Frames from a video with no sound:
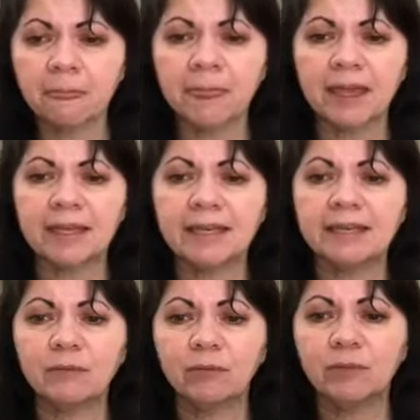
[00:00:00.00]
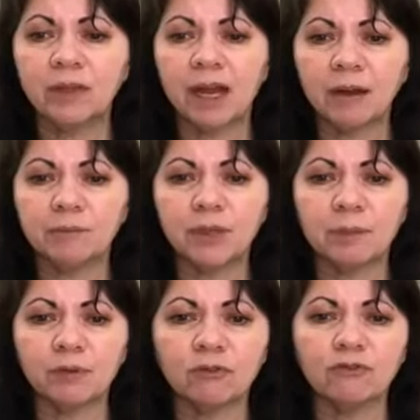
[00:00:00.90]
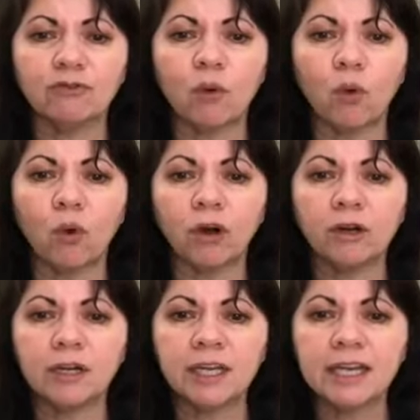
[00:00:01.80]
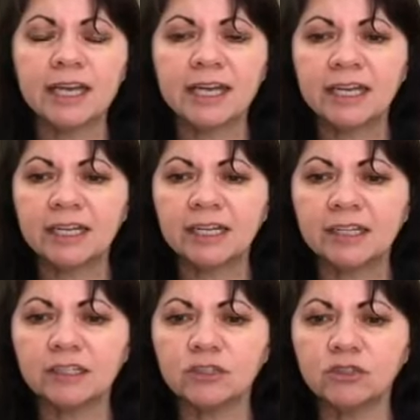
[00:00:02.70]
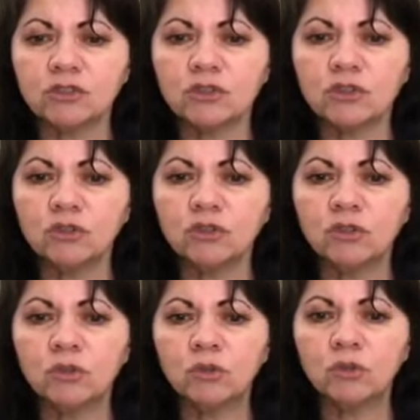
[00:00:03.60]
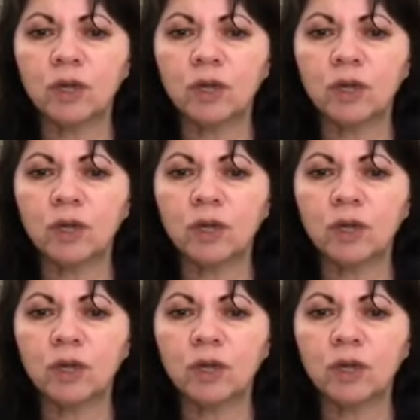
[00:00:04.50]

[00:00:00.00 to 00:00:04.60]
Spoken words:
Then number 4 is to